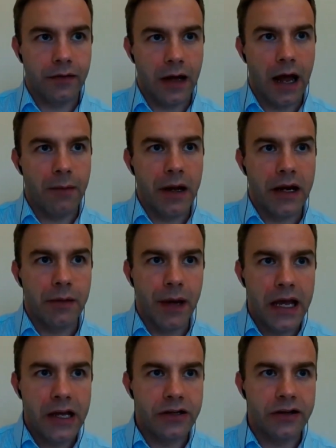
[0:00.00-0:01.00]
how many
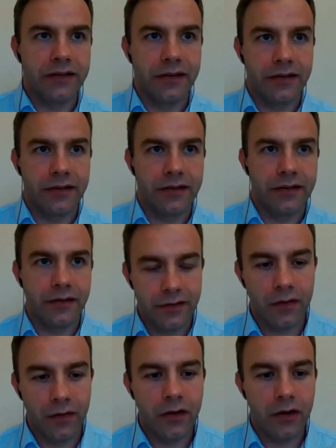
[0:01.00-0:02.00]
pages. It's
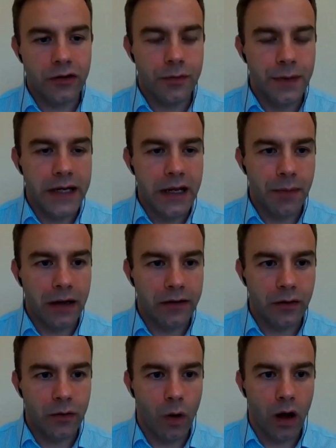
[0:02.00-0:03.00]
ultimately
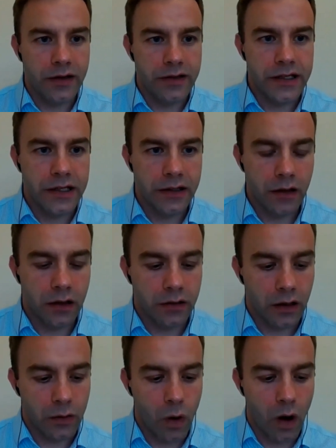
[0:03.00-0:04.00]
about the quality,
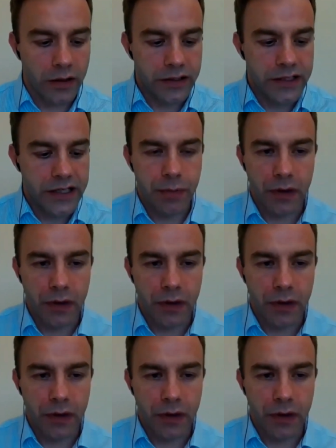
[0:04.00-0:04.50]
not quantity.